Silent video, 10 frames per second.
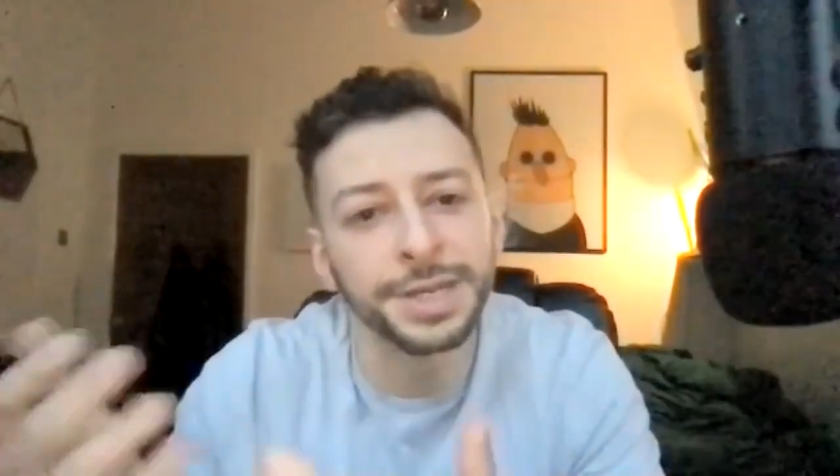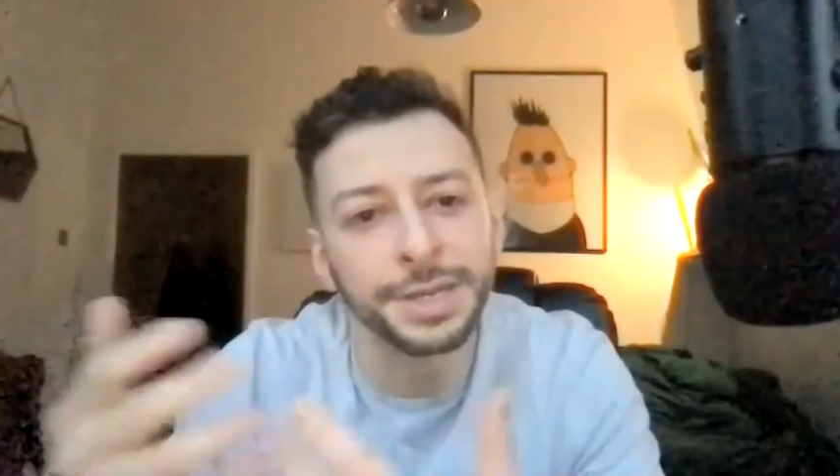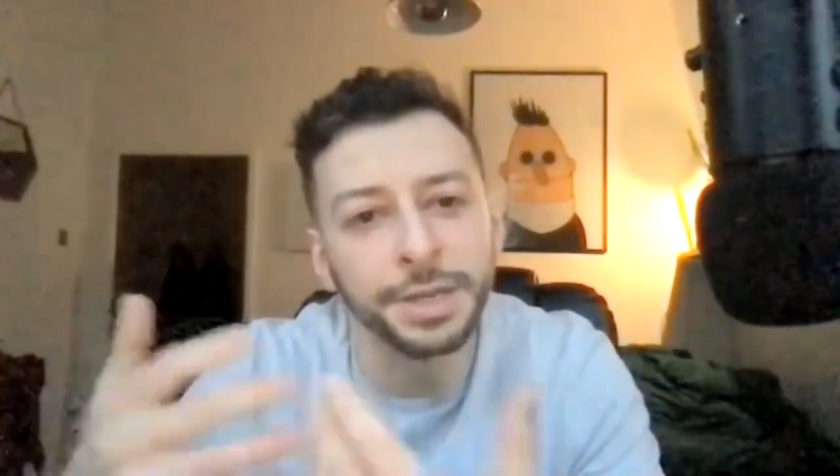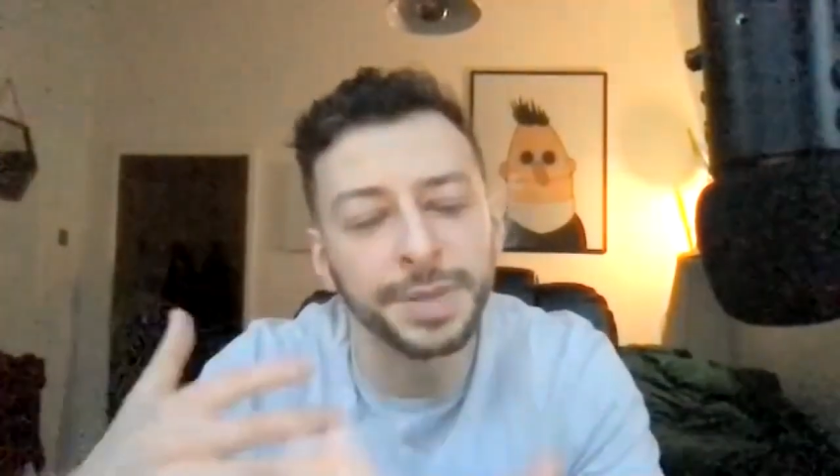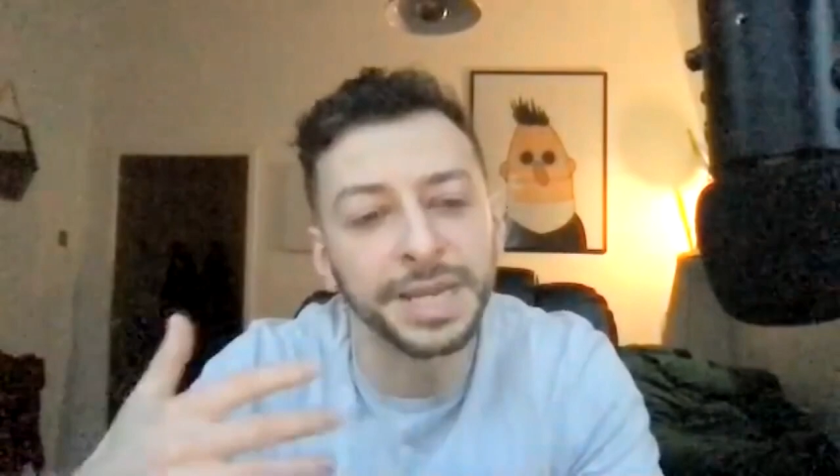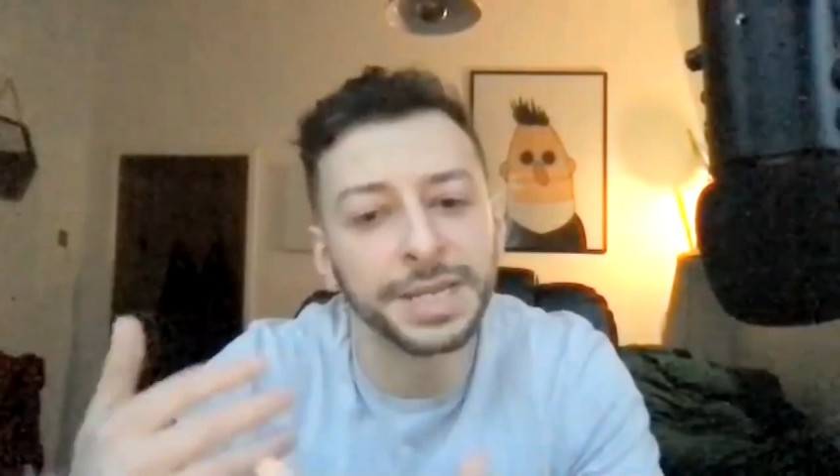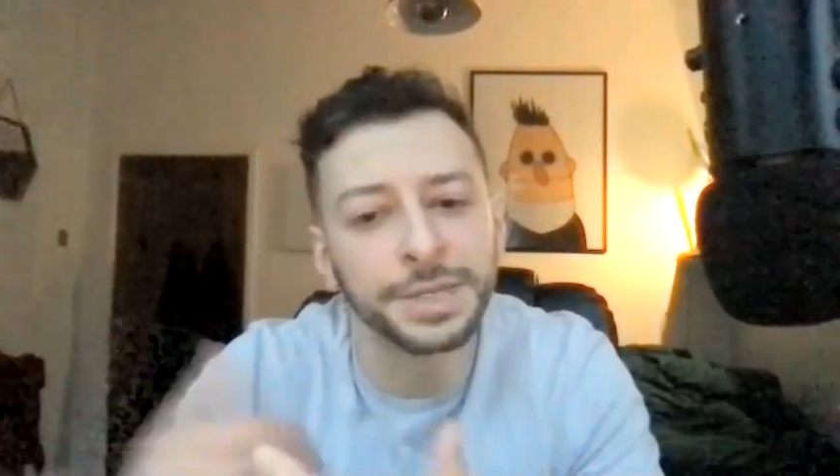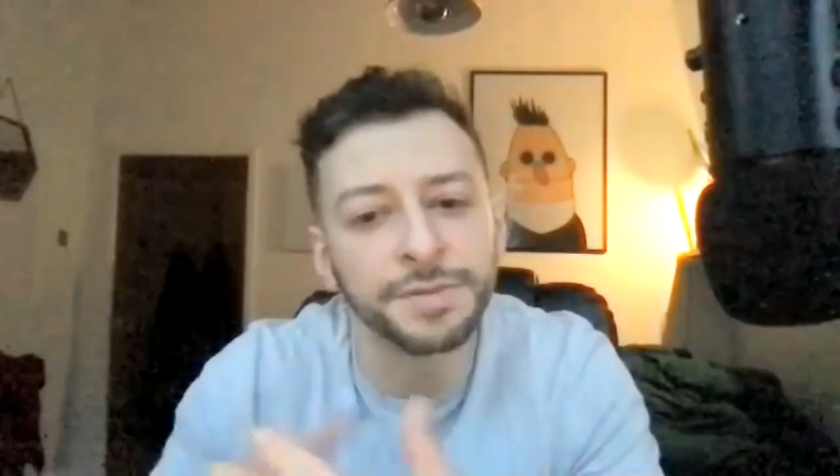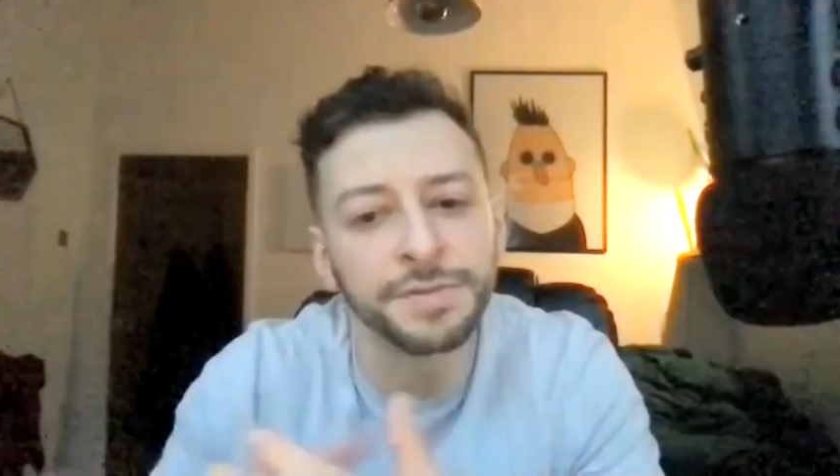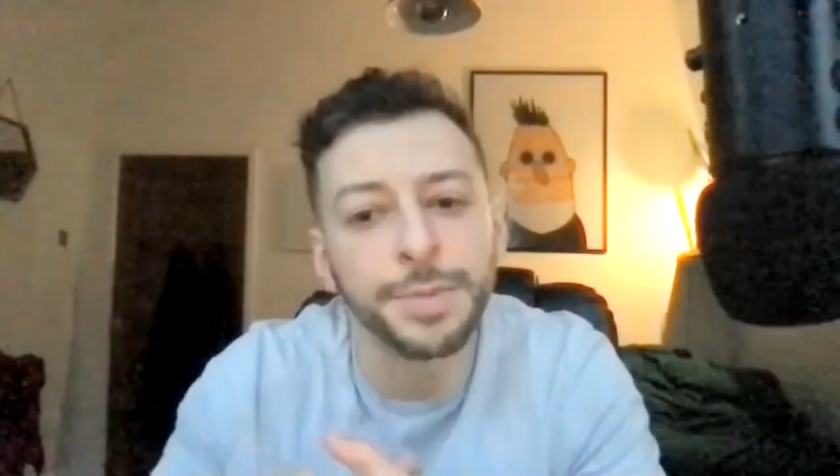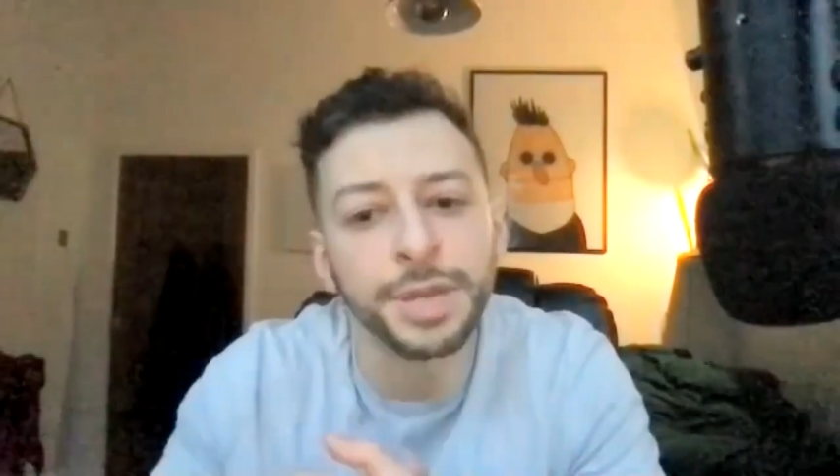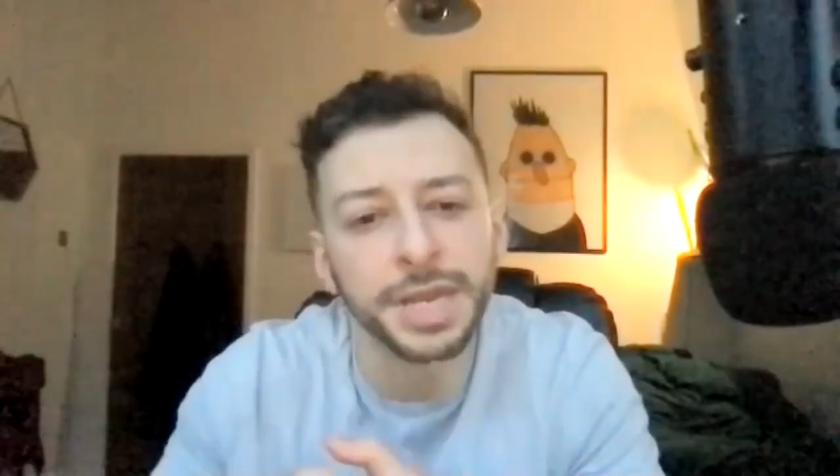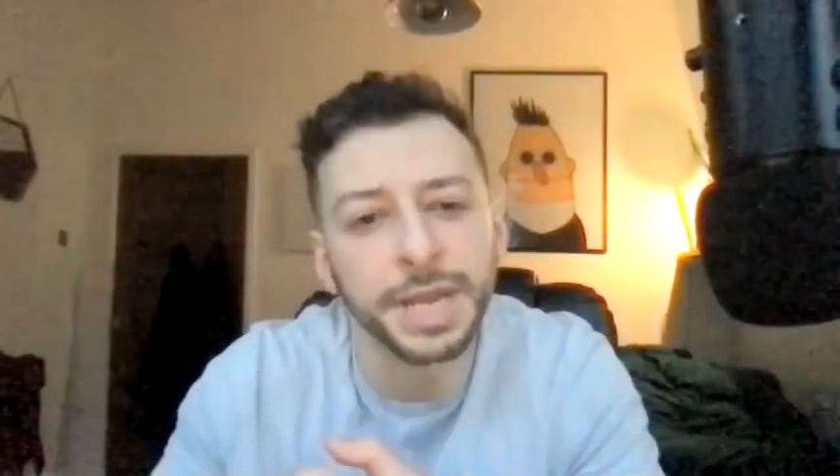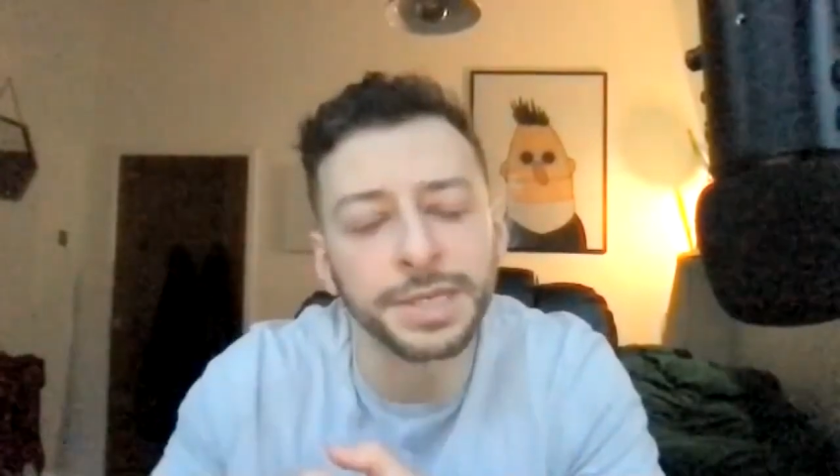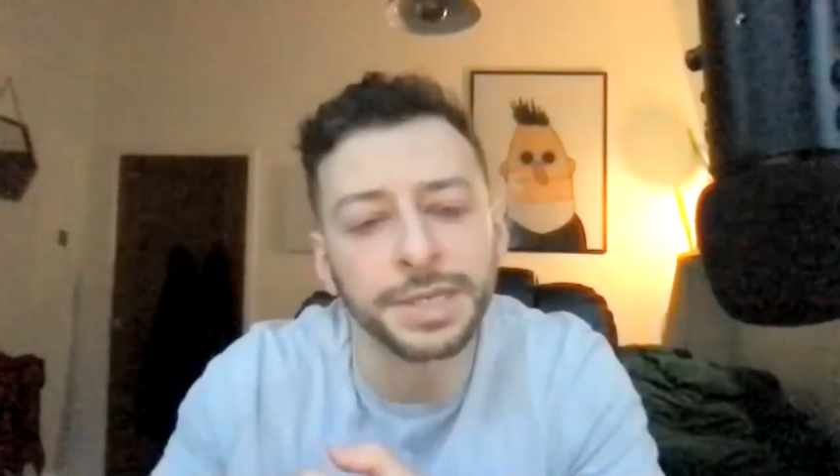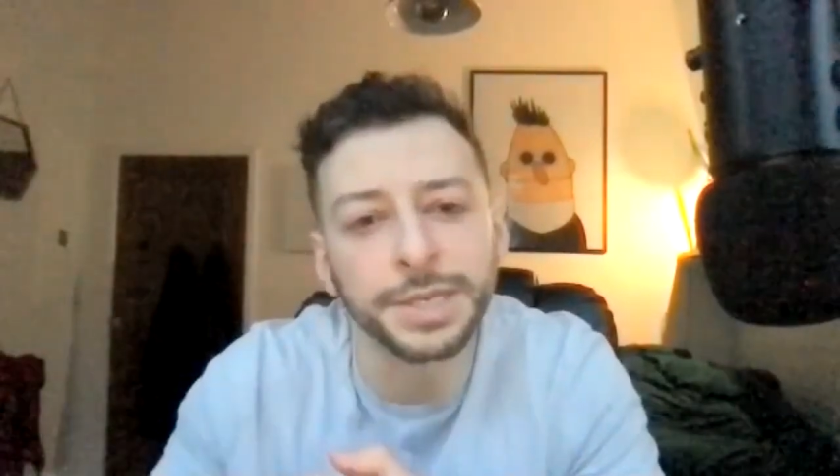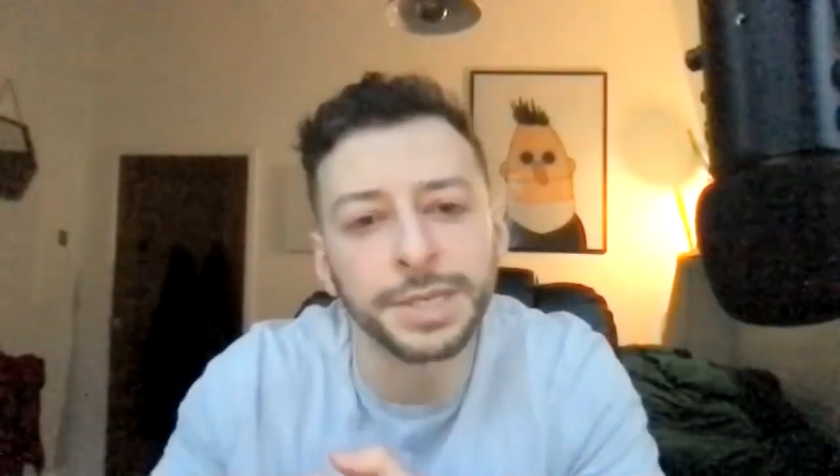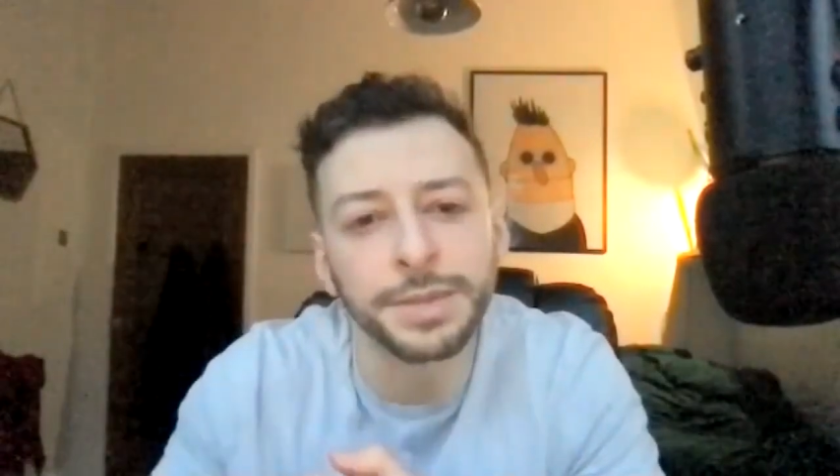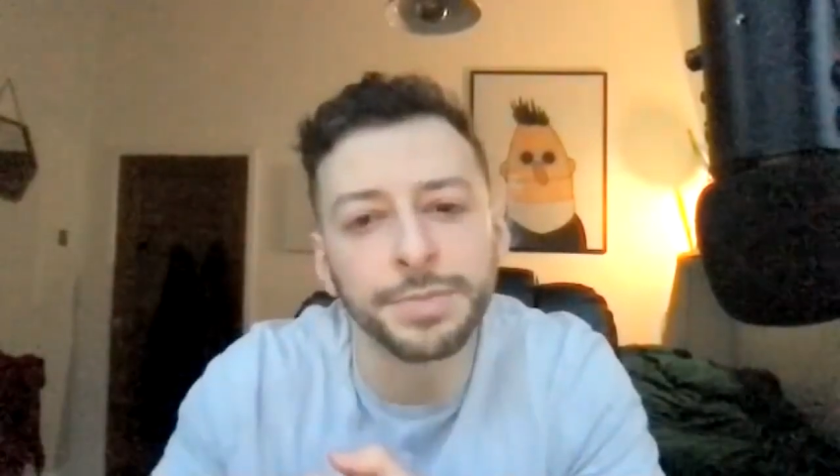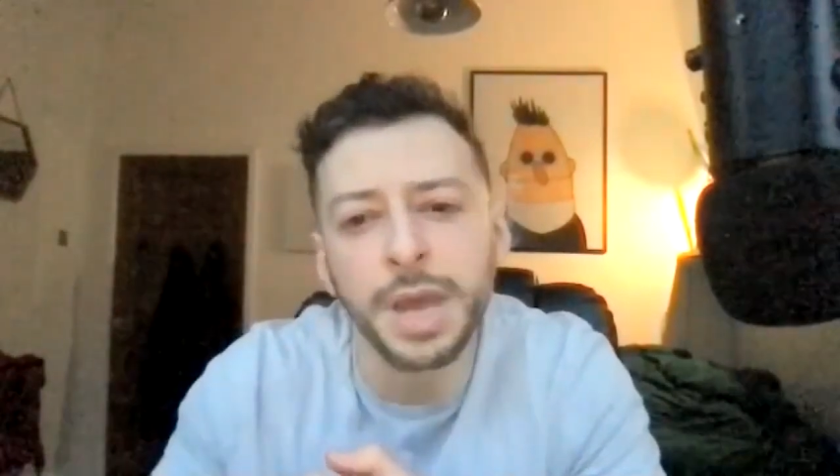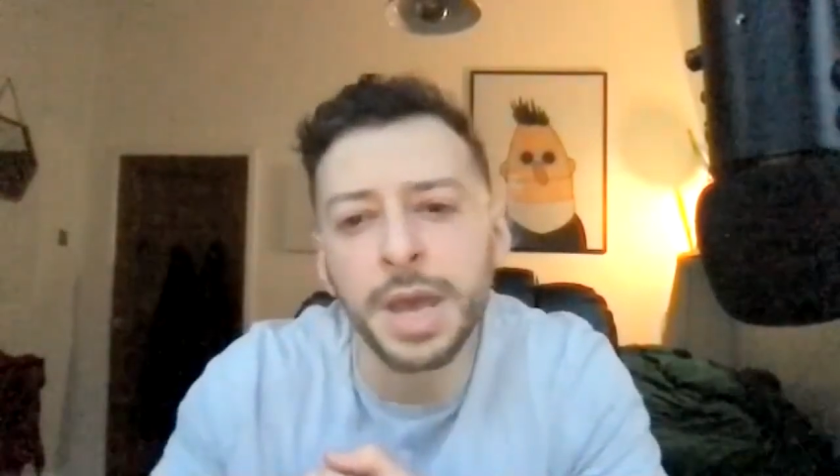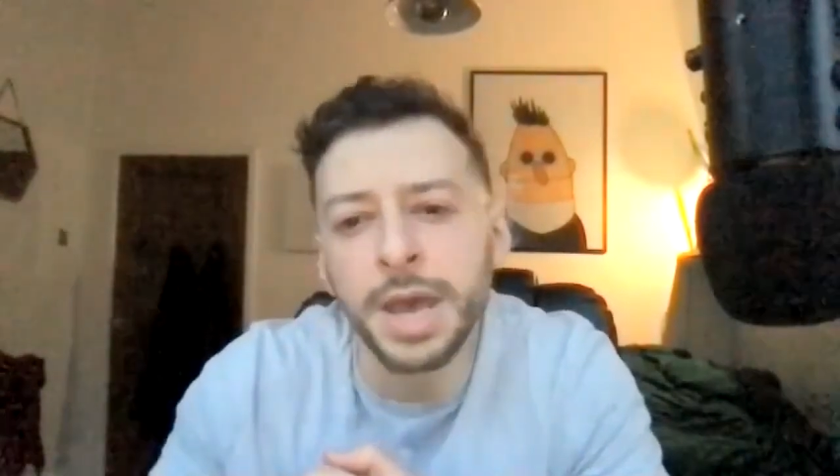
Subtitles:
and appealing to the feminine essence in them?